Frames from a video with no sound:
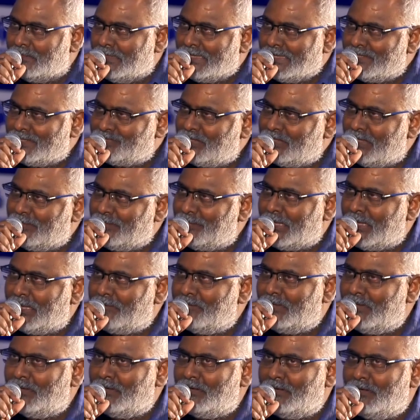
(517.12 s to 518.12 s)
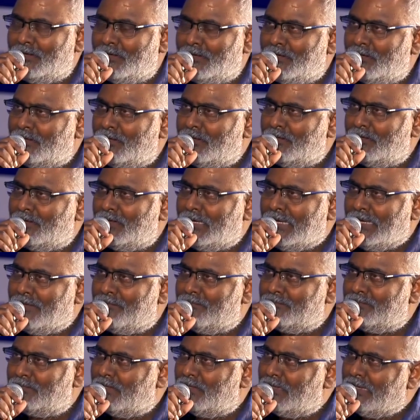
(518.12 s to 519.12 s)
next time I will uh,
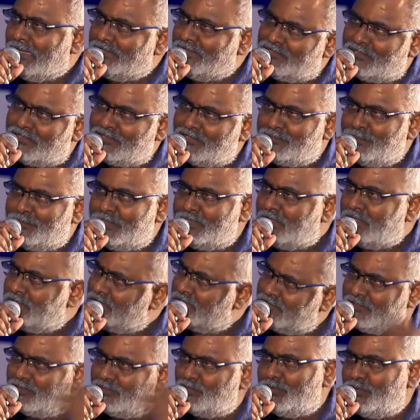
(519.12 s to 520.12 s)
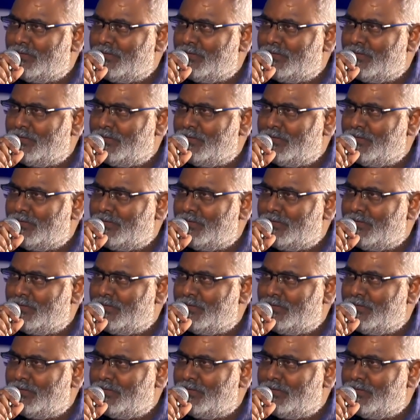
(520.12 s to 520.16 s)
leave lizards business